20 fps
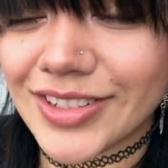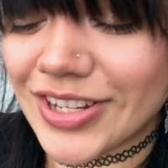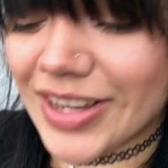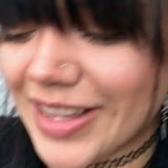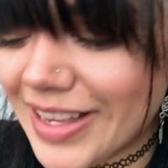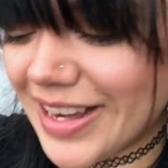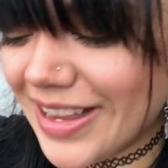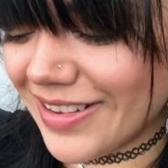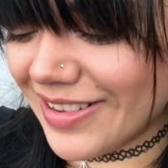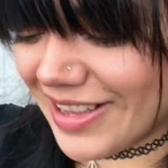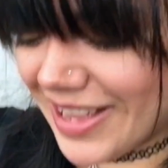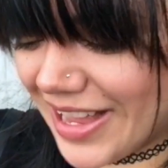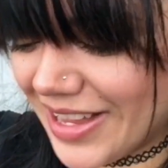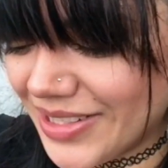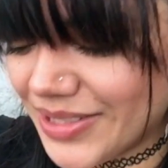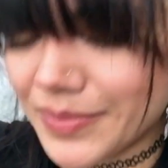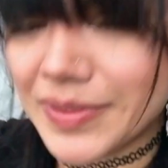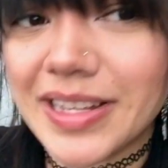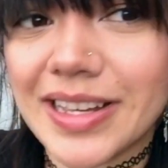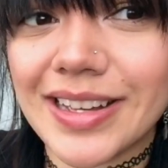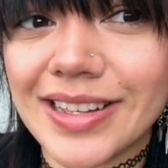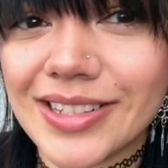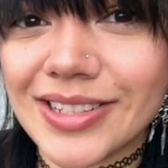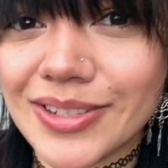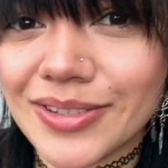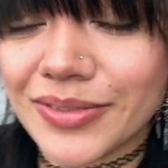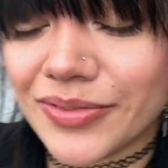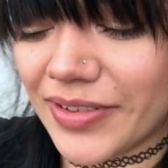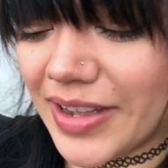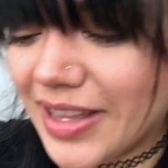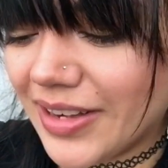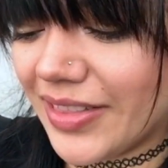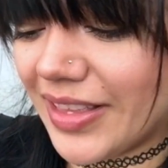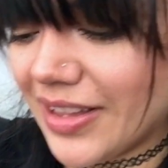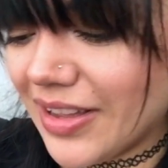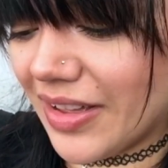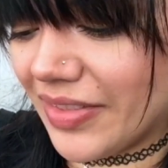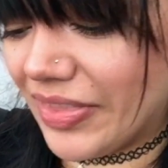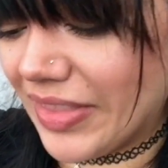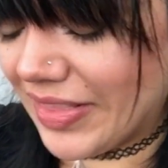Check it out, guys. We also
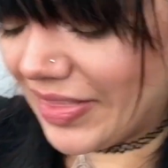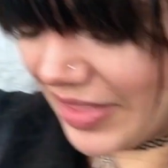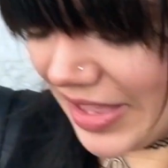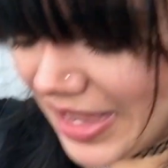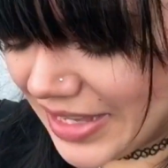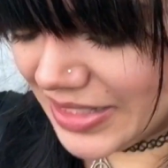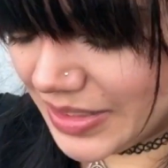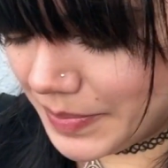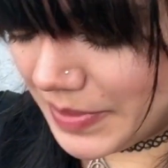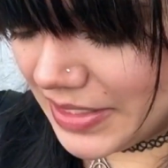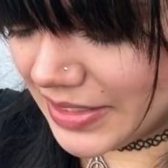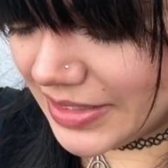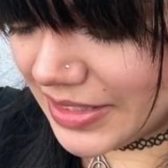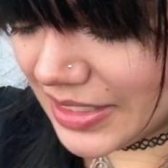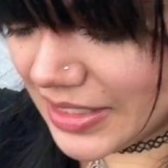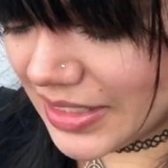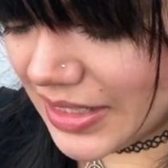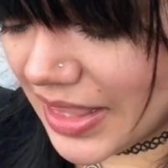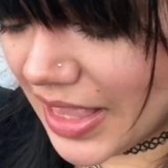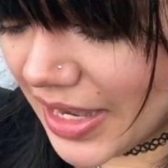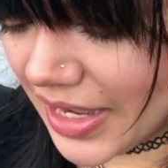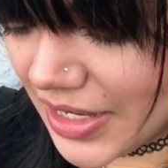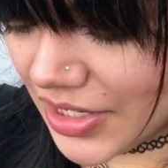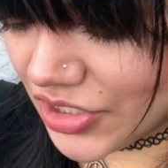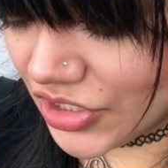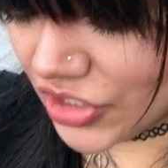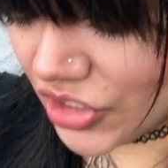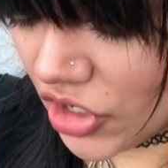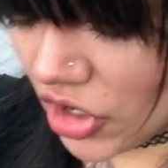finally got the last piece of the luggage